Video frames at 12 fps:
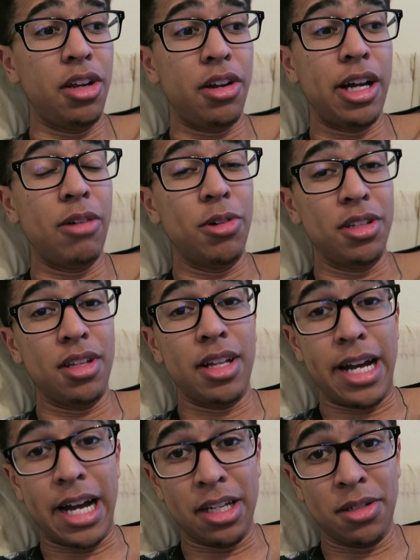You know, I went to
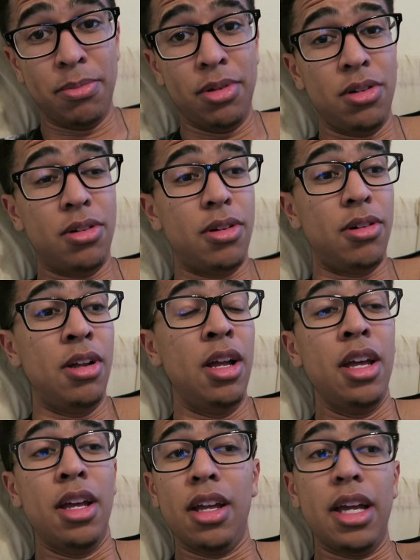the hospital,
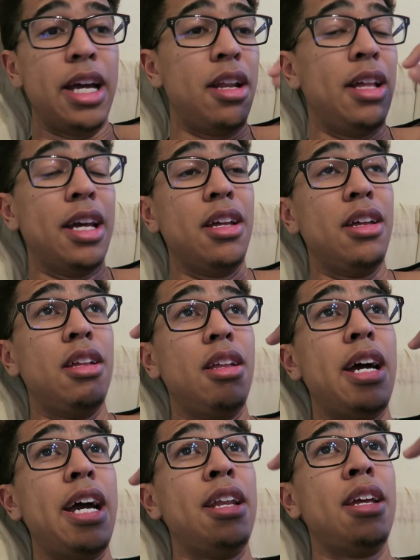I
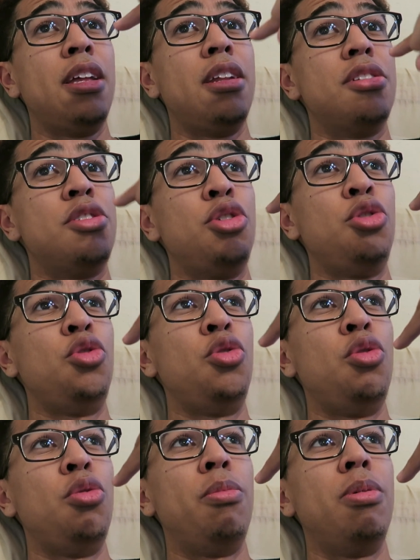had to get a
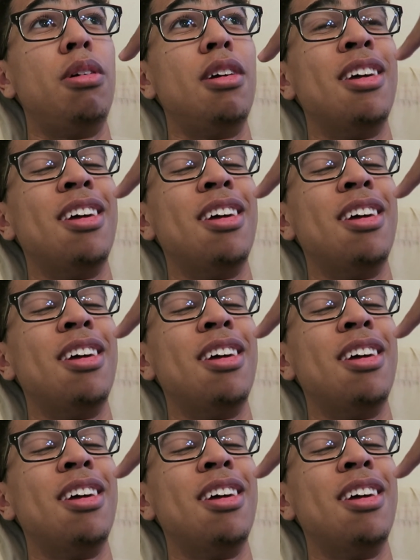tube